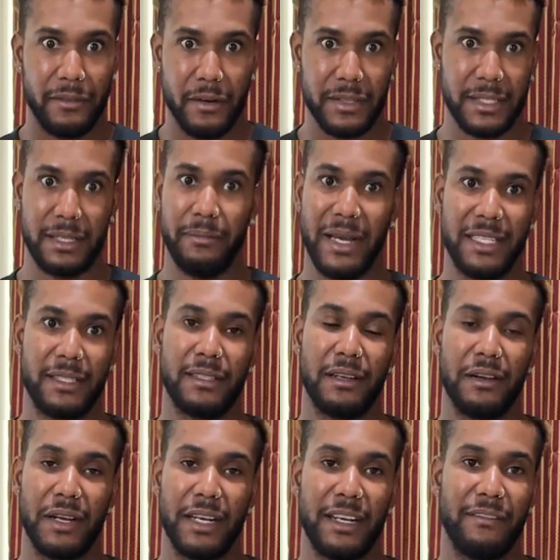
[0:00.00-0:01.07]

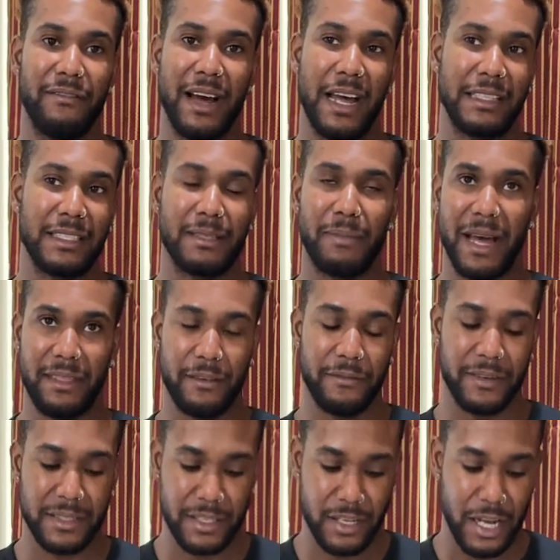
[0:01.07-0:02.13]
semester in advanced
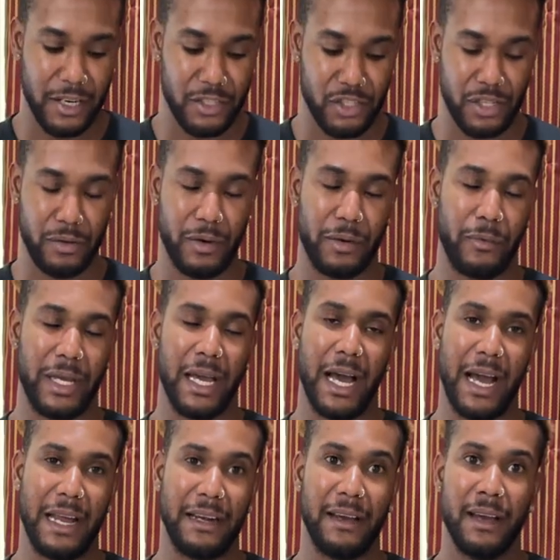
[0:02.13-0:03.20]
pathophysiology when we
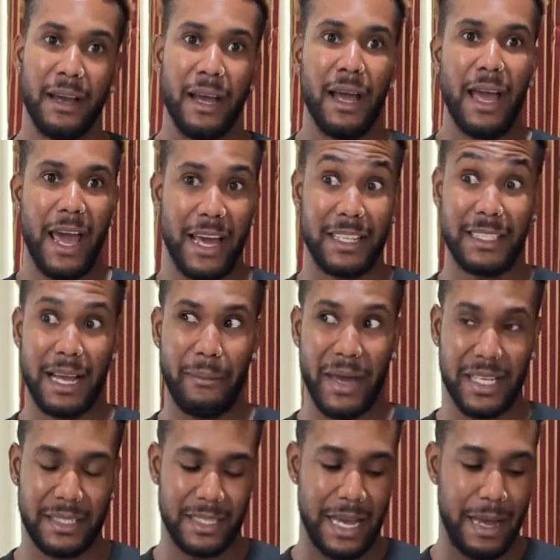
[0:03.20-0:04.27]
had
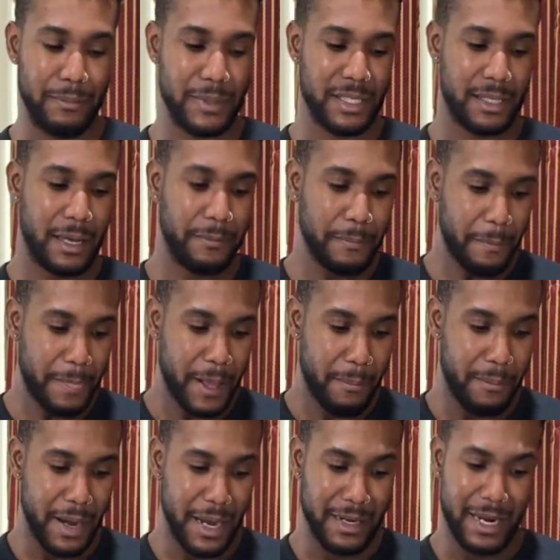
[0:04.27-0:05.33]
exams.
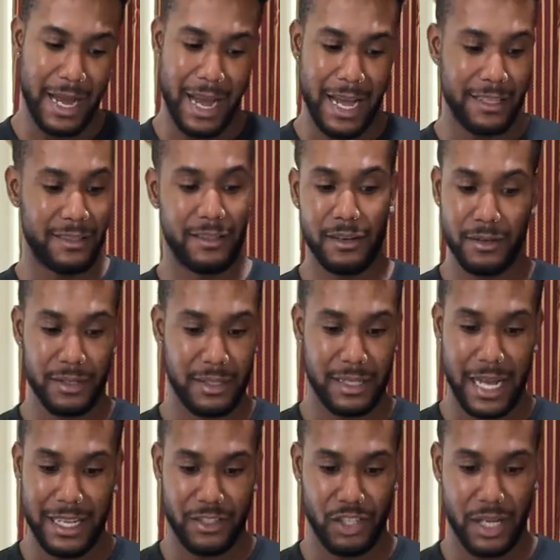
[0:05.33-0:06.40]
But I had
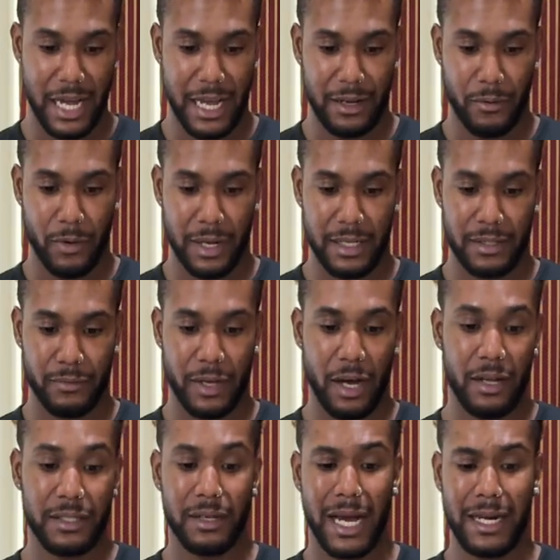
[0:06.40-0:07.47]
that GI quiz. We
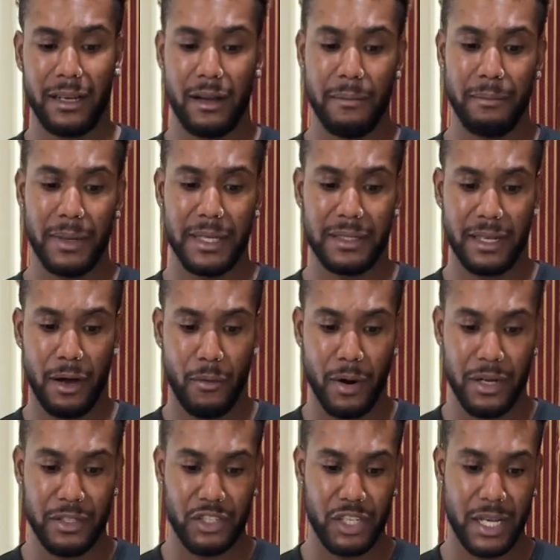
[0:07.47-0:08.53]
also had to complete
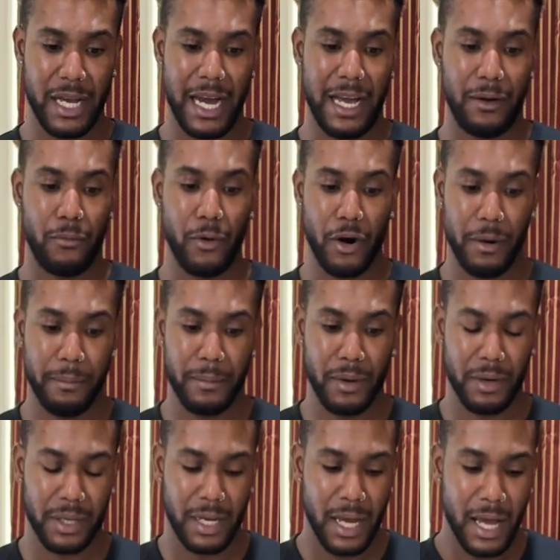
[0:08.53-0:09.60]
our GI
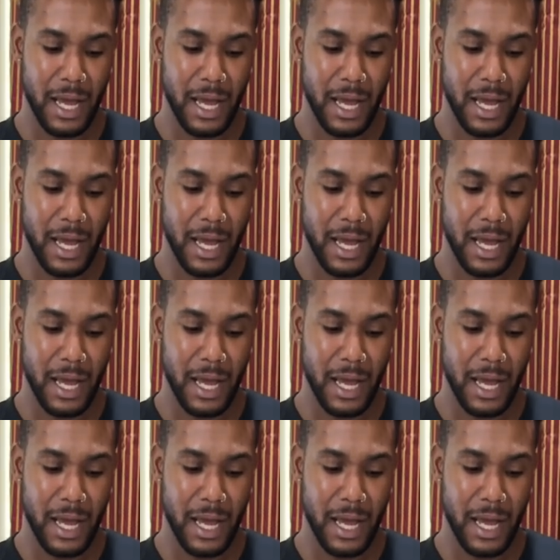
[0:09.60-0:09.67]
workbook